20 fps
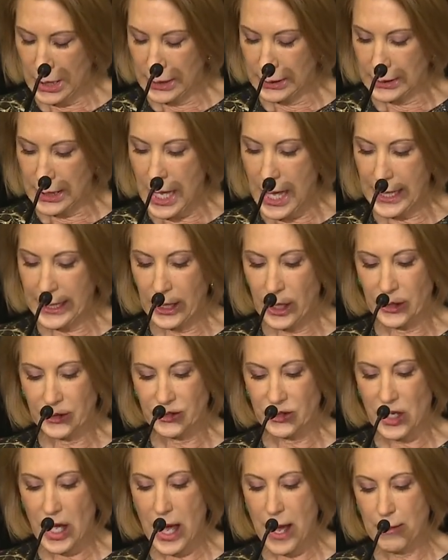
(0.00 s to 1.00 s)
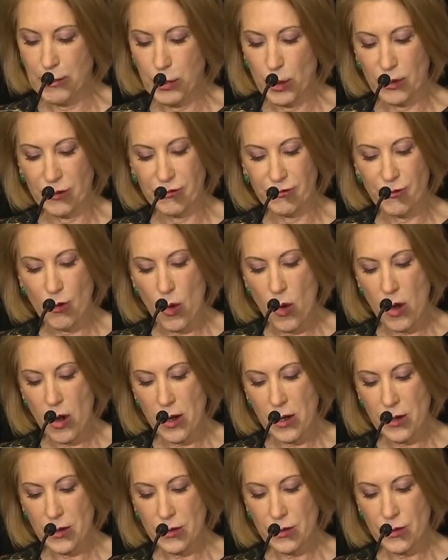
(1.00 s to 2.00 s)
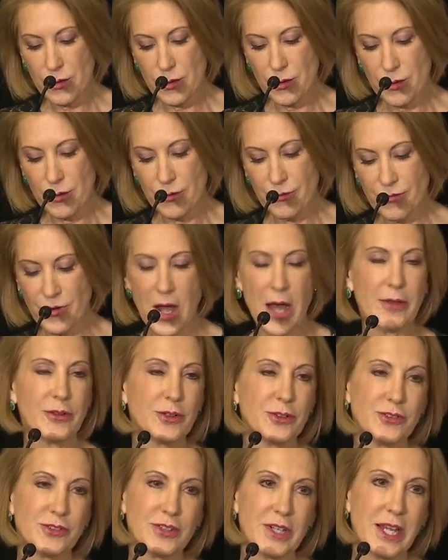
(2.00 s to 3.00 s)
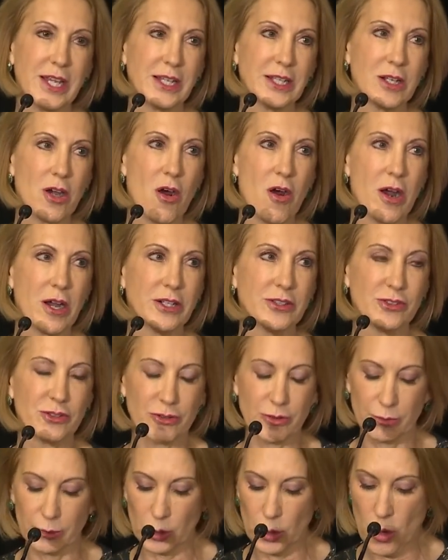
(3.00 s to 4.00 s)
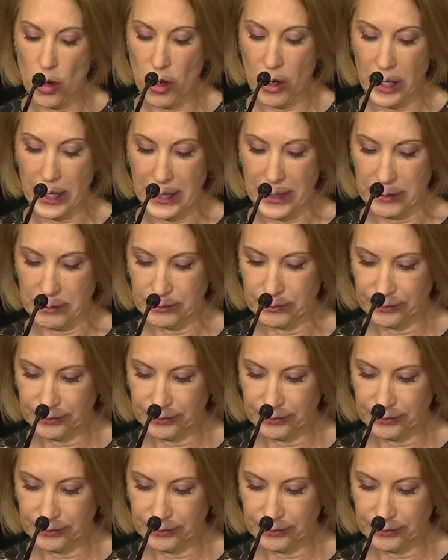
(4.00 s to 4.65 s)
Lying on top were 4 Father's Day cards from Lori.